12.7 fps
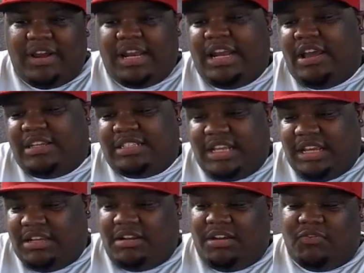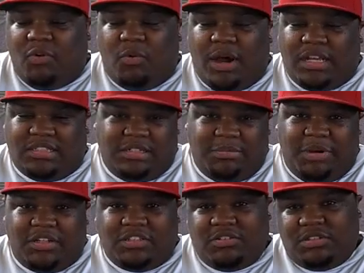Right now I stay in Fort Washington,
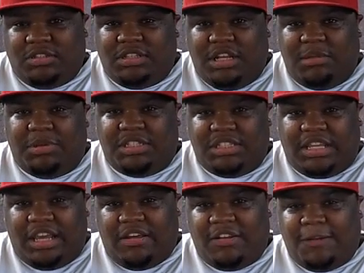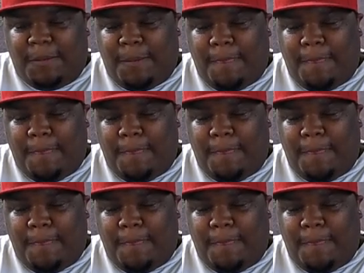Maryland, so still in PG County.